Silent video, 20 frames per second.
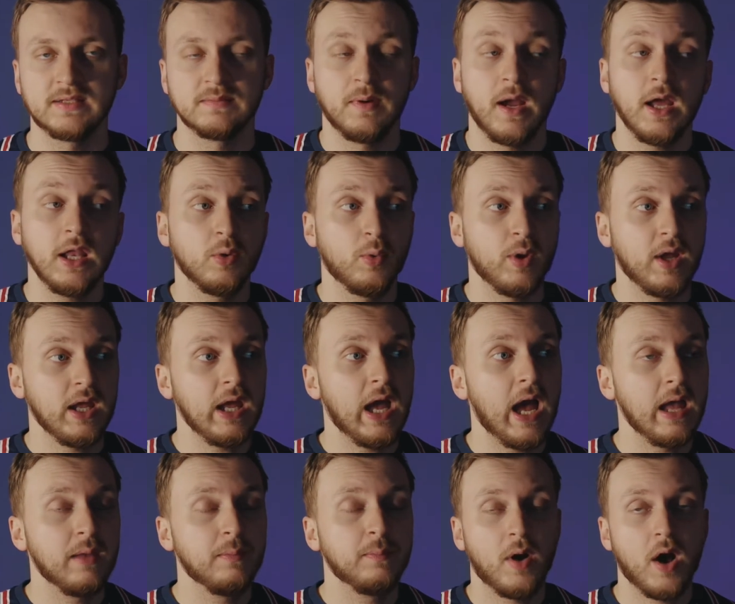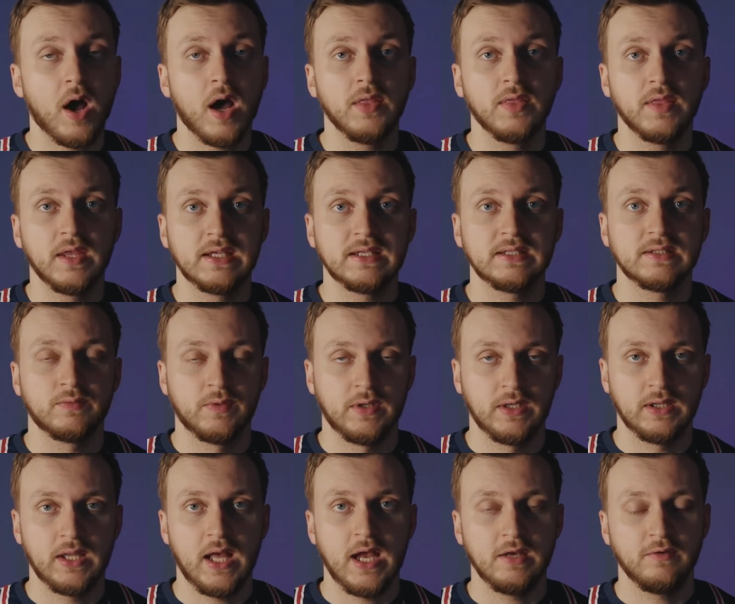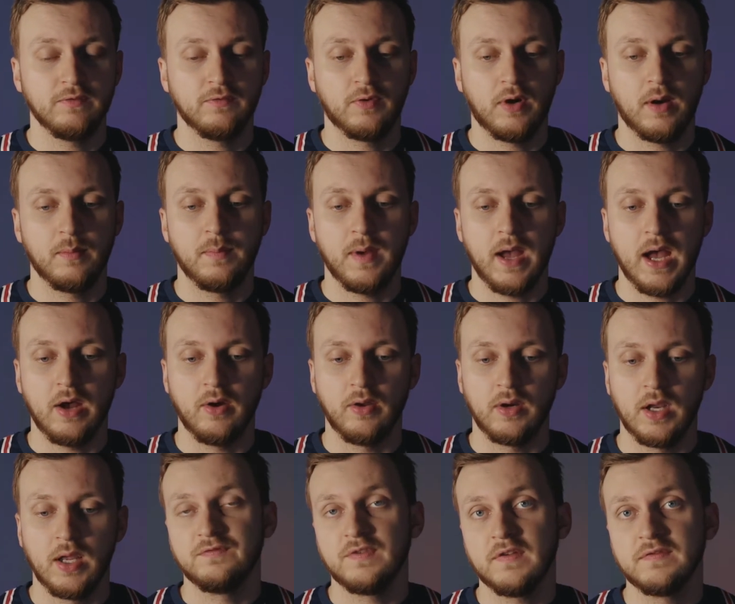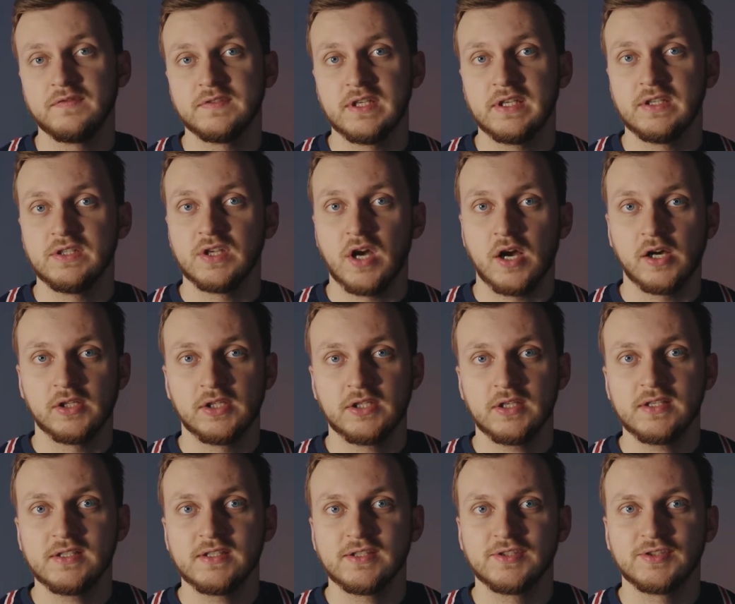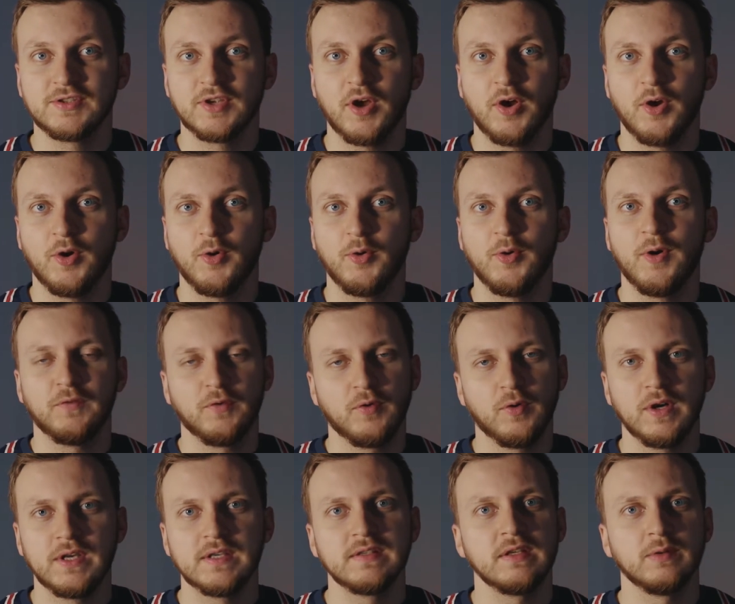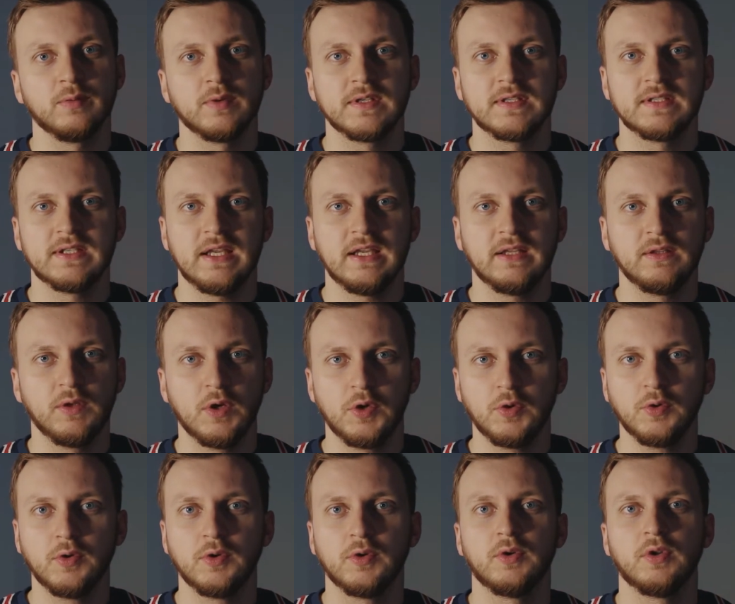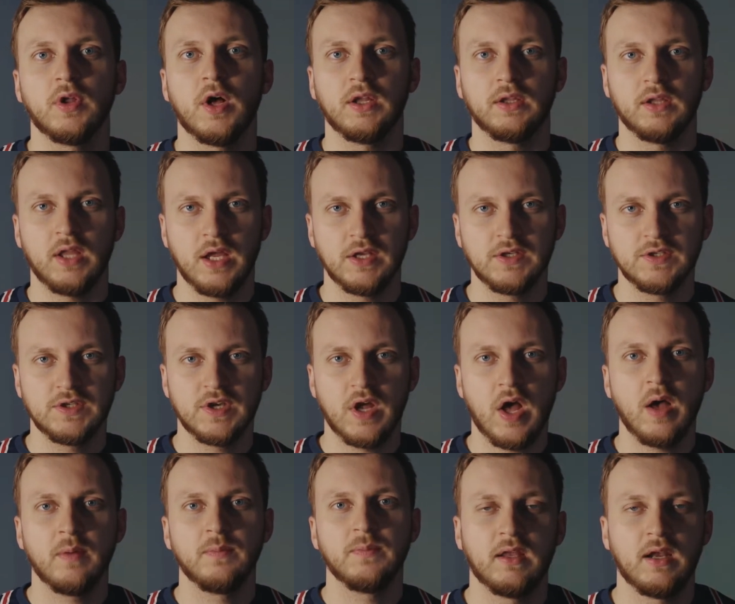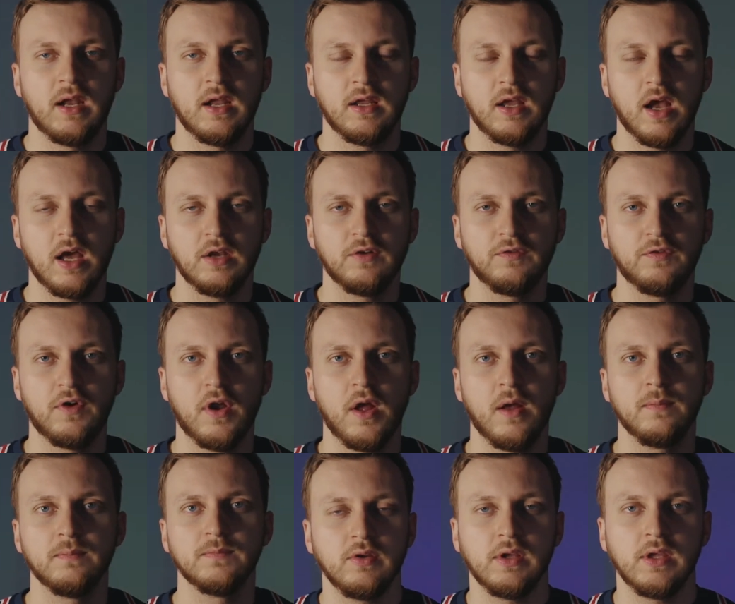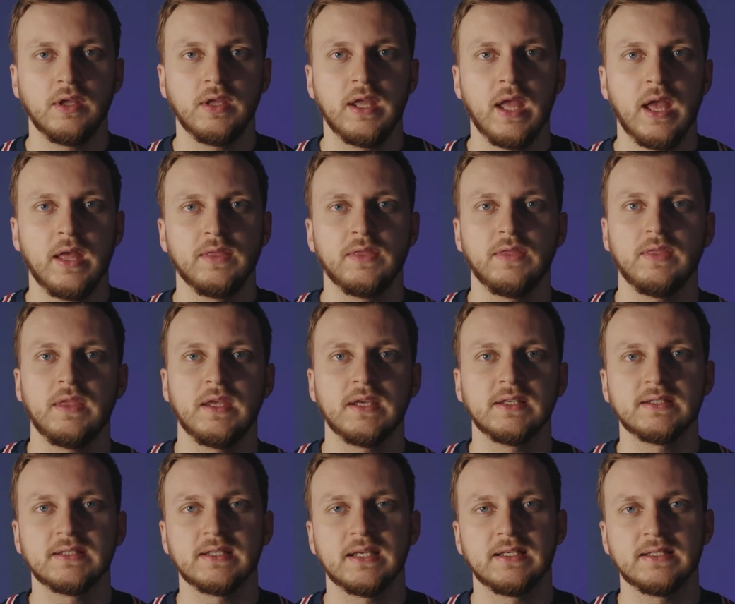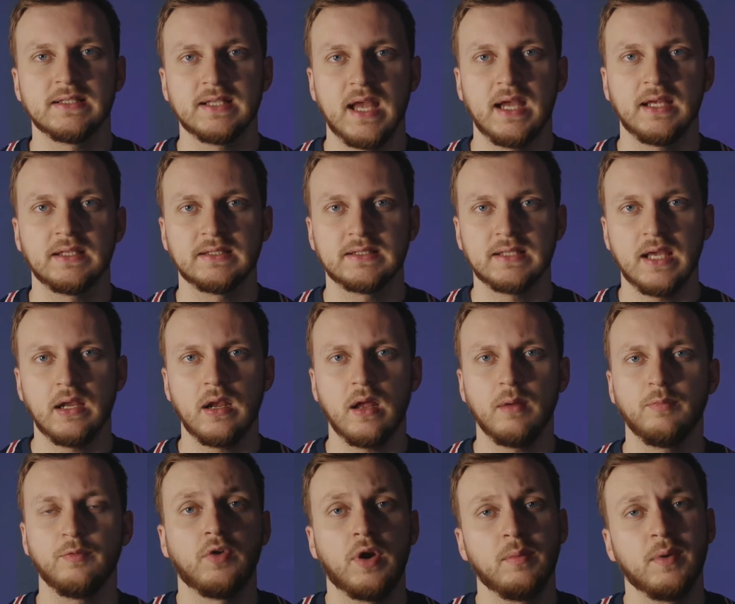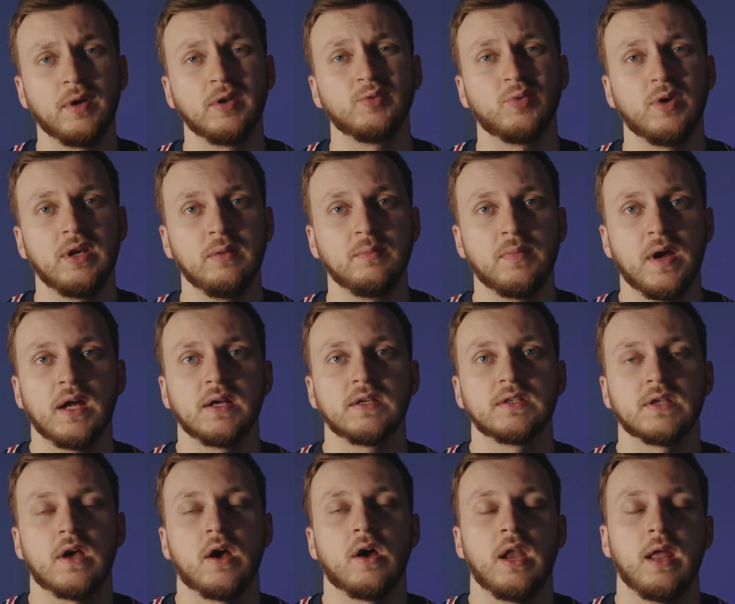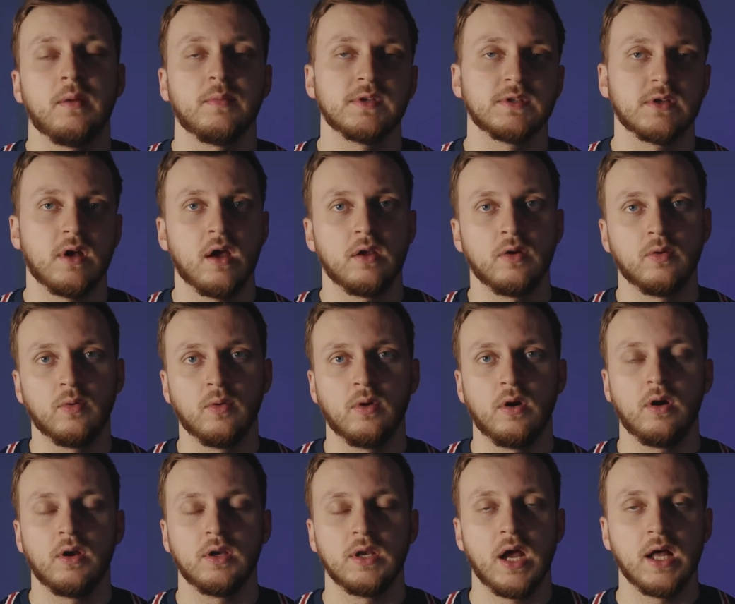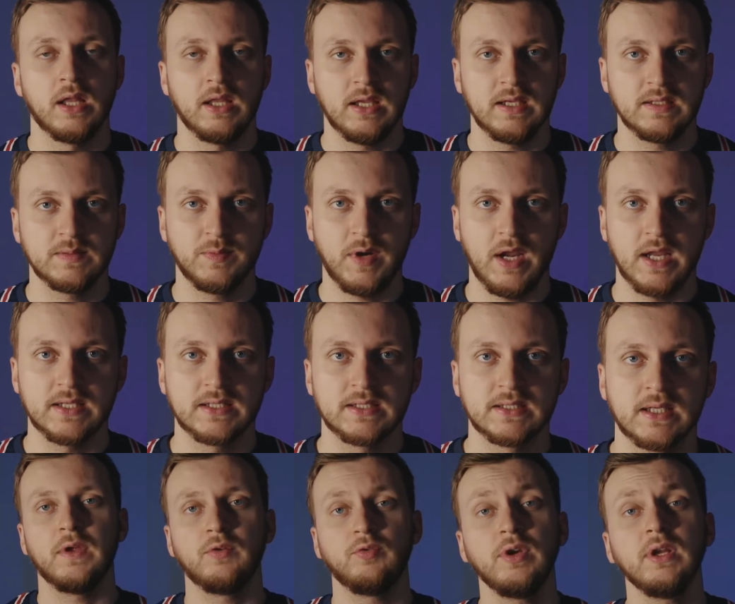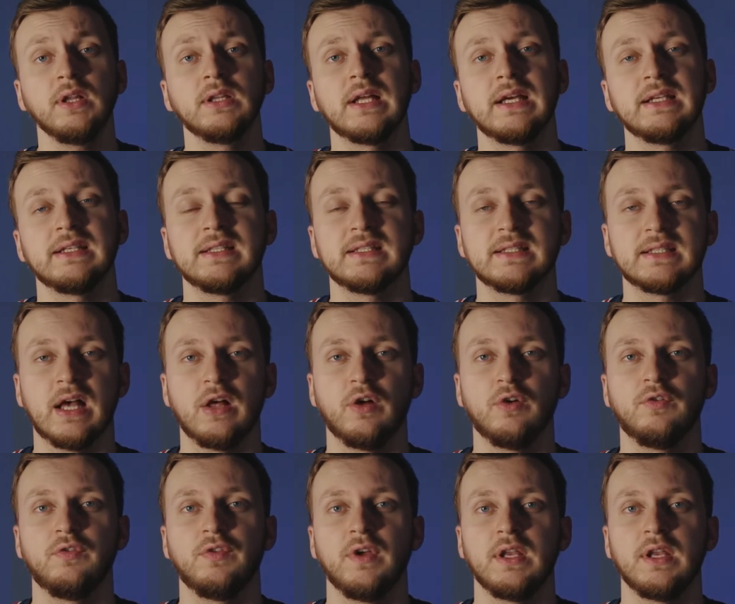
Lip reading: By the way, I bought this ring light for about $15, so of course it was a local online shop that I got it from. You can get this exact setup for about 20 bucks on Amazon or on AliExpress. The ring light itself,